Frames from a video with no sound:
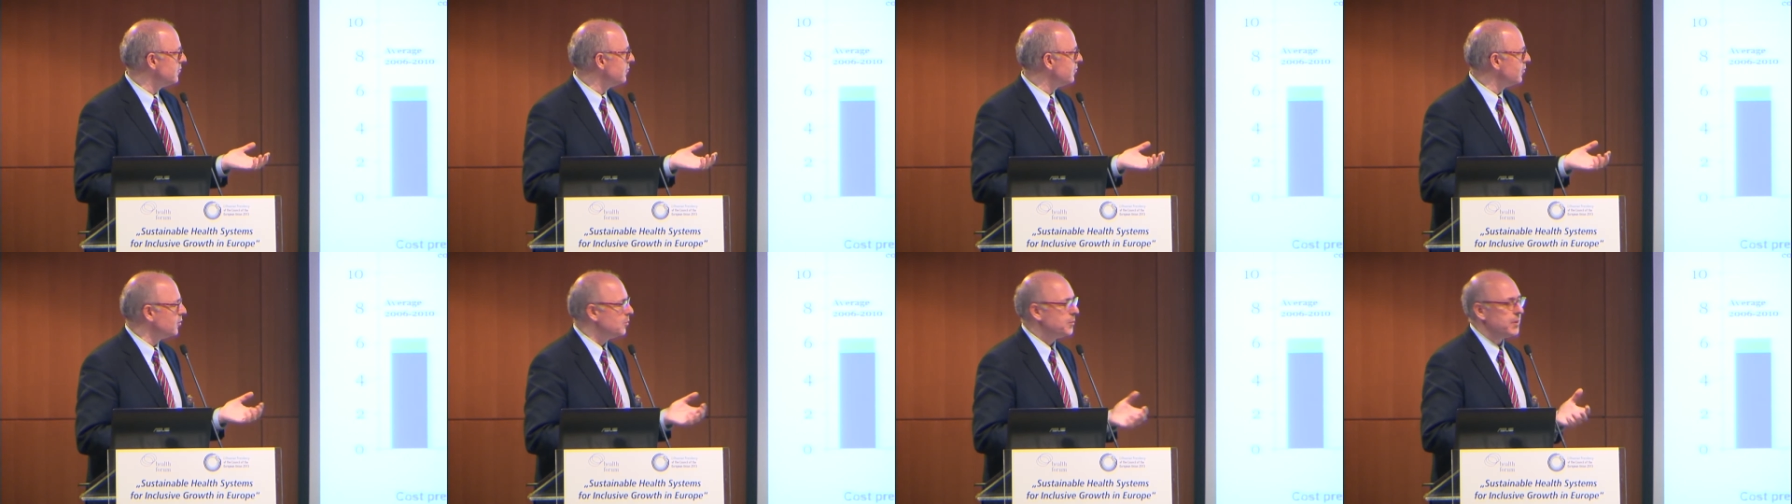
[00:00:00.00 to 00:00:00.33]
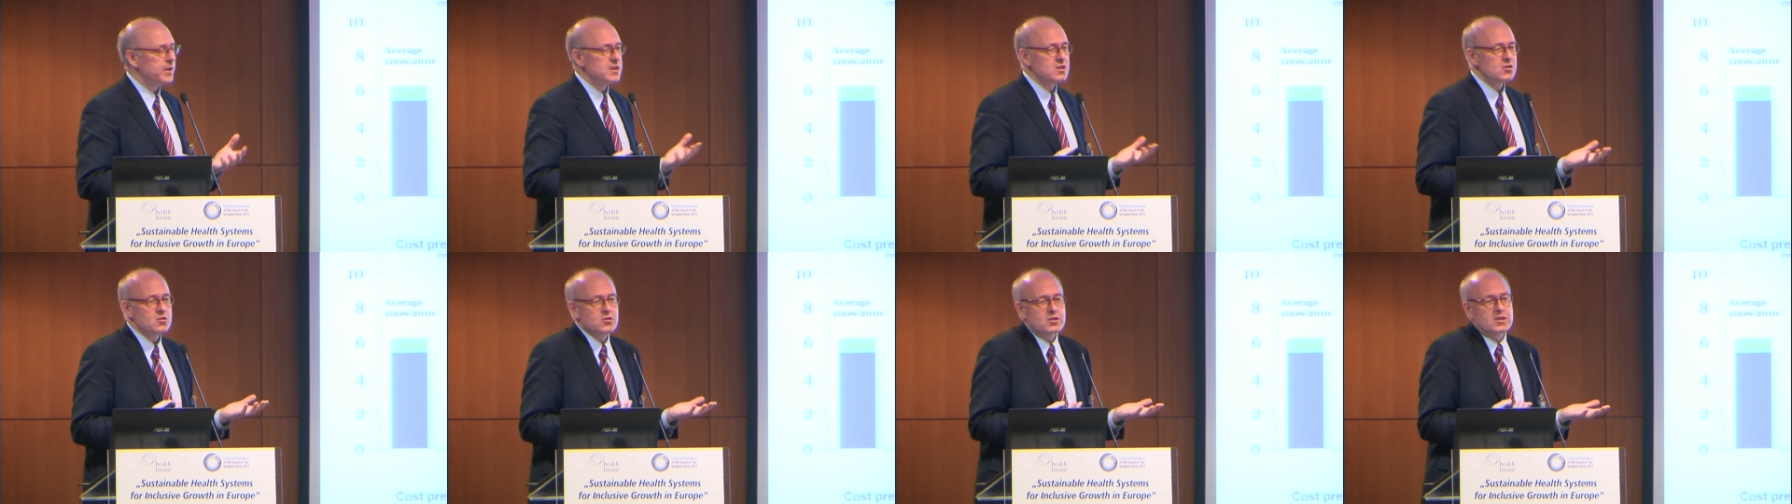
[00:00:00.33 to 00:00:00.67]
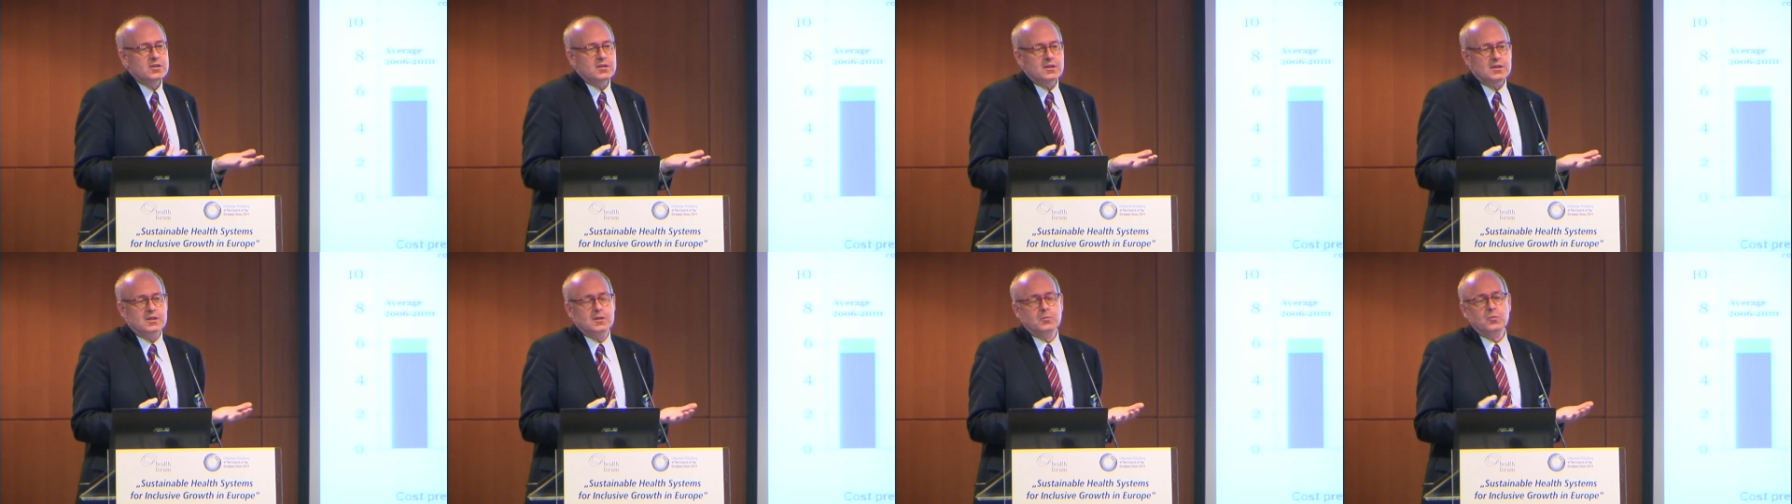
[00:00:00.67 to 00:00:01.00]
For the pension
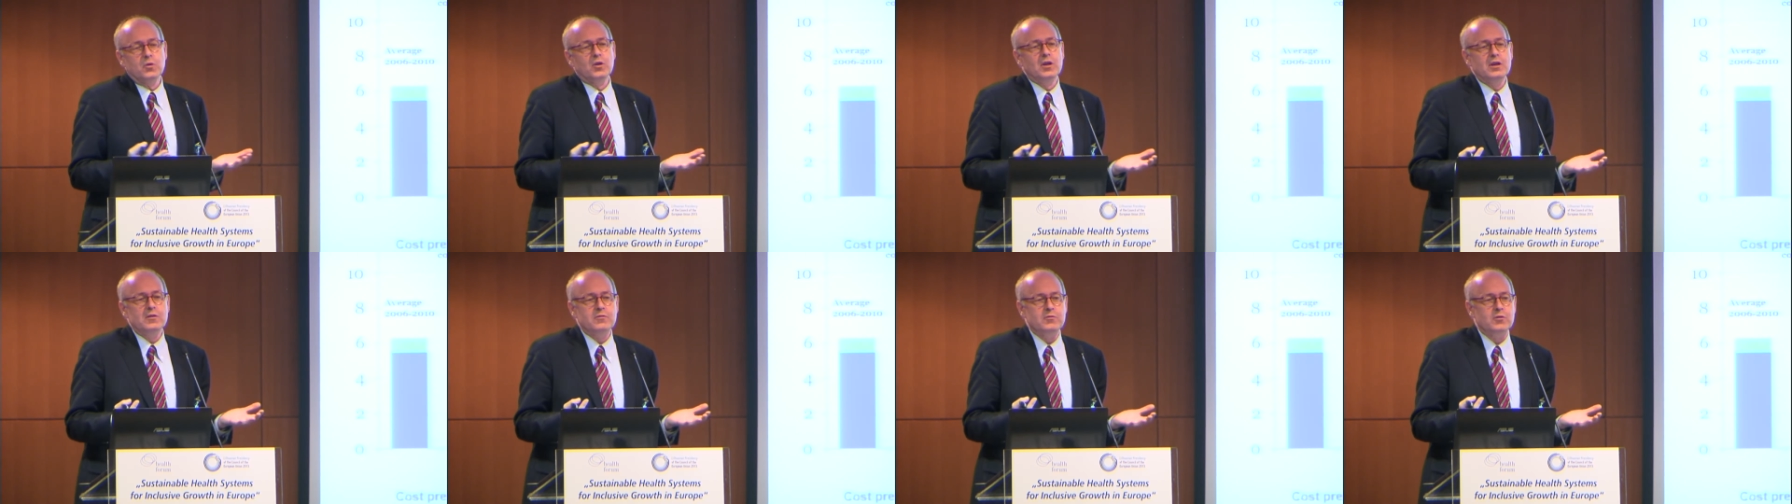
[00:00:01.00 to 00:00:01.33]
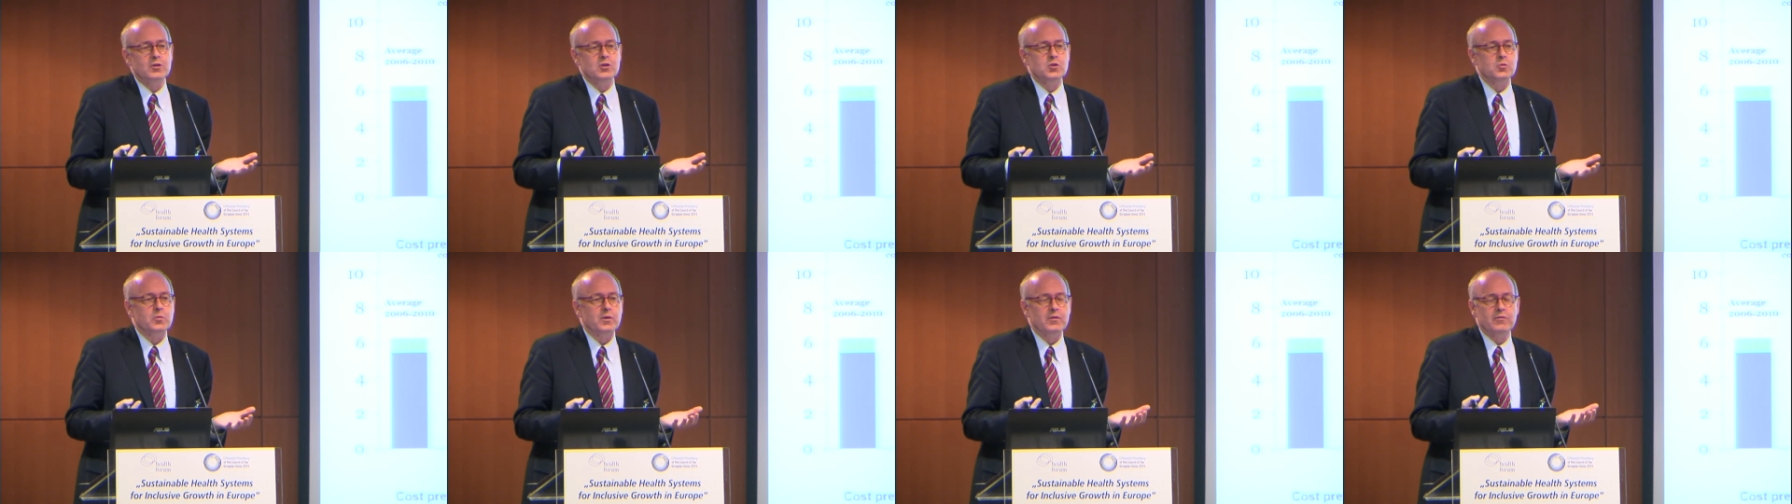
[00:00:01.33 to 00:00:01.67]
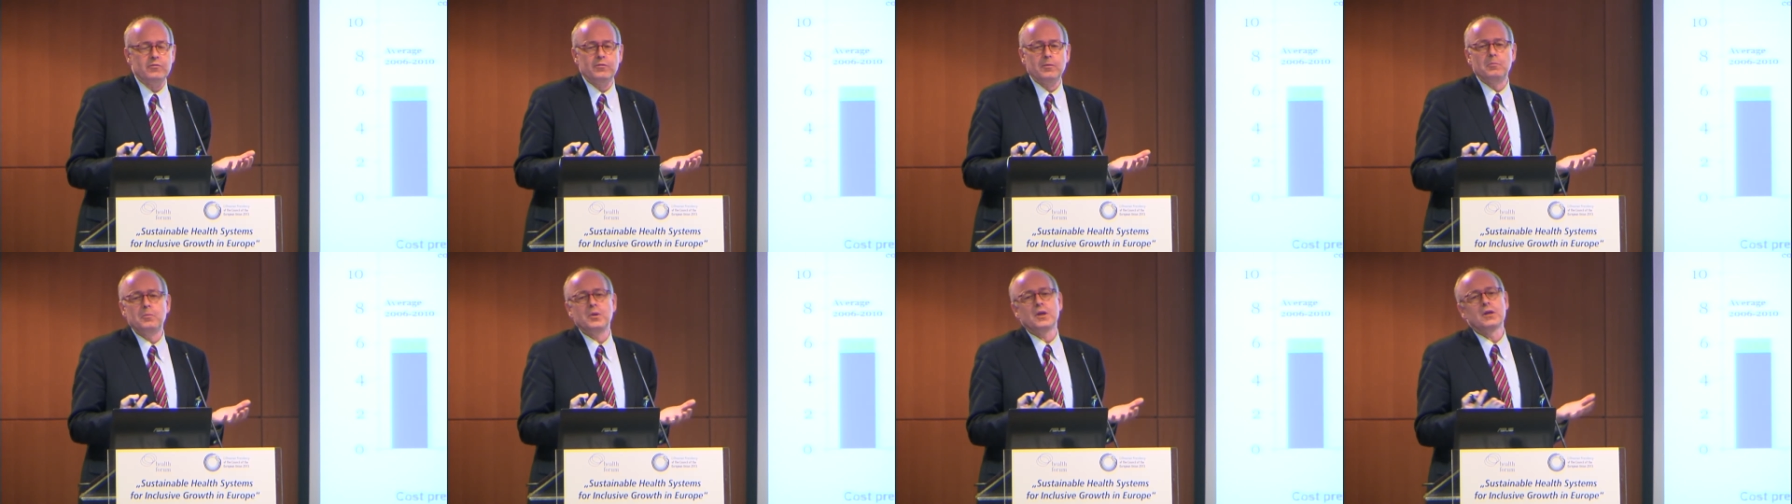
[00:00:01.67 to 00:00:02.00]
system, on average, we have
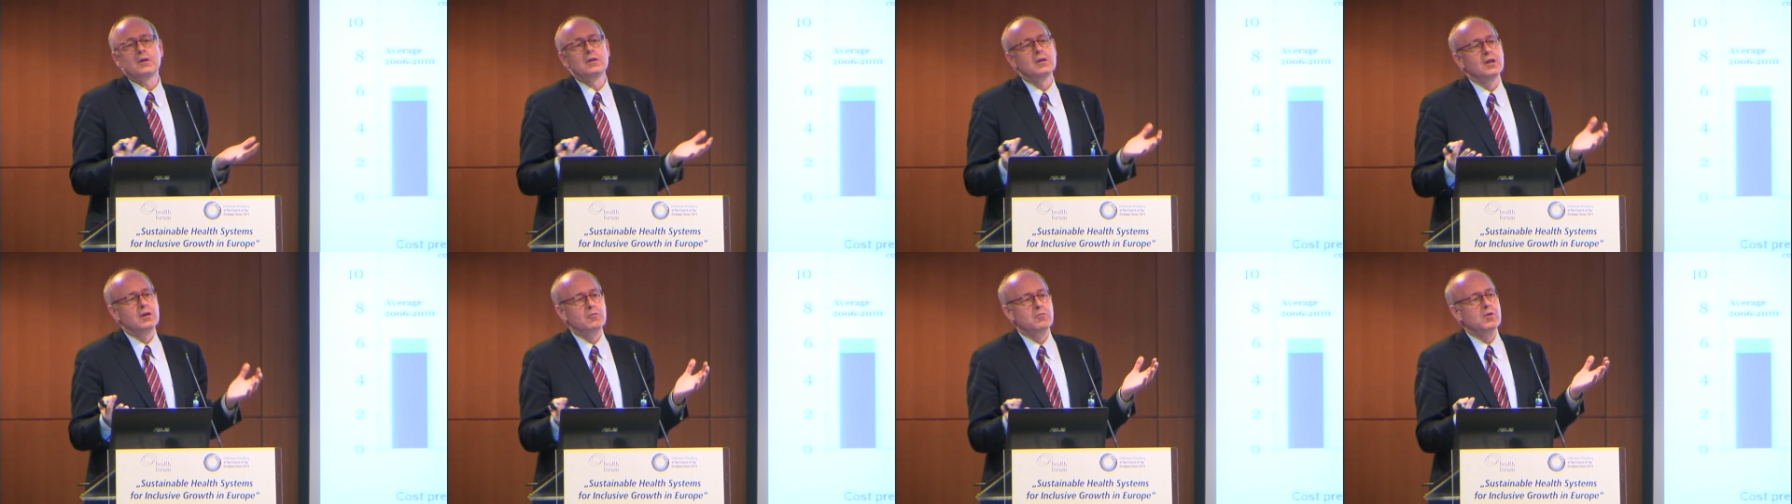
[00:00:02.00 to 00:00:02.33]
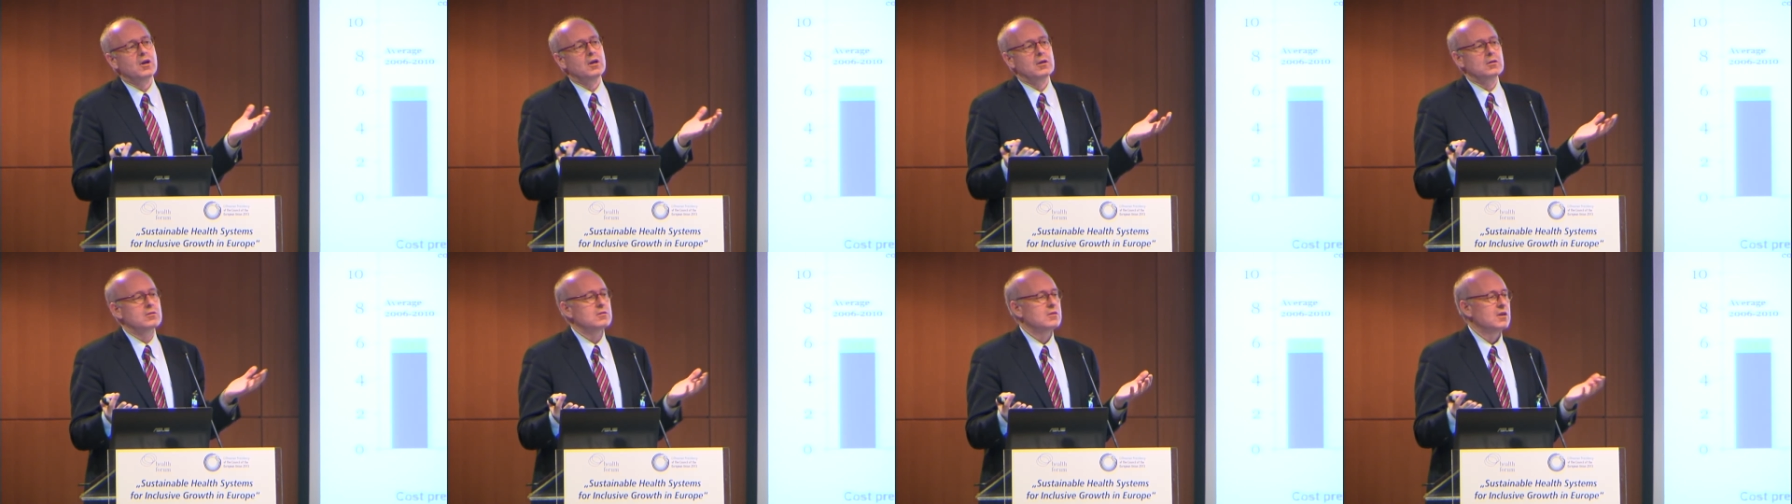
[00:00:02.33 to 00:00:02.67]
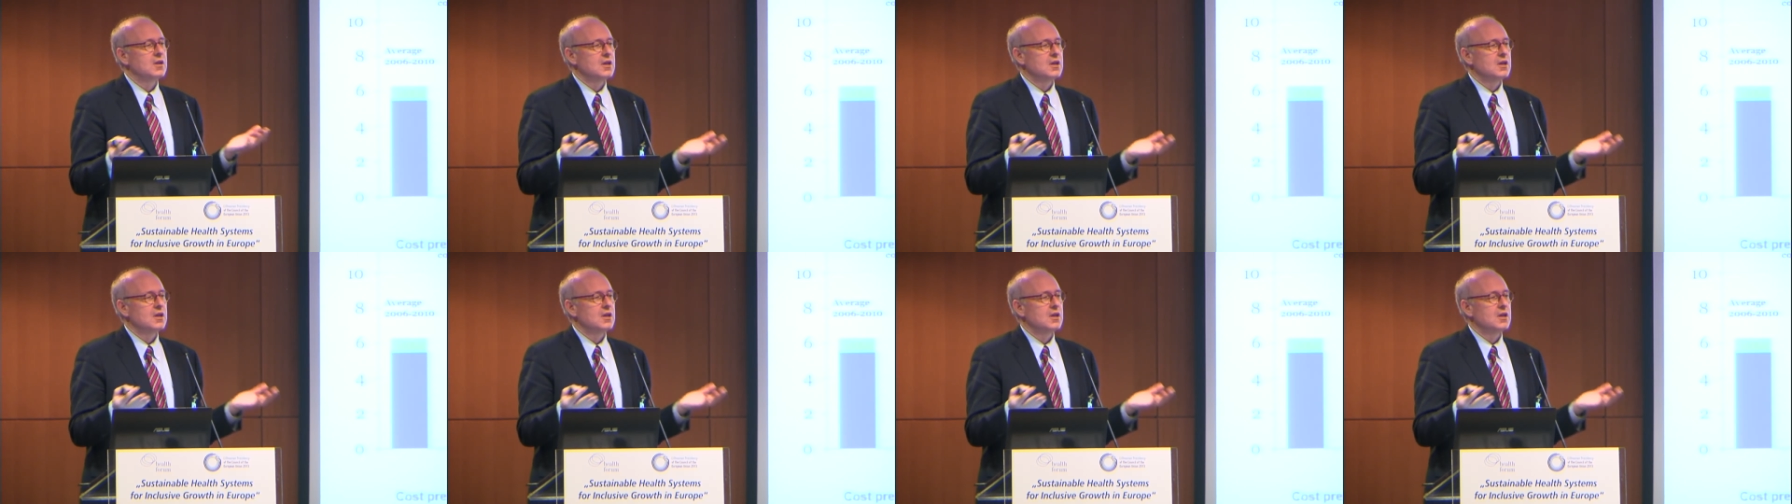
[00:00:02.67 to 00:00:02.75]
a bill around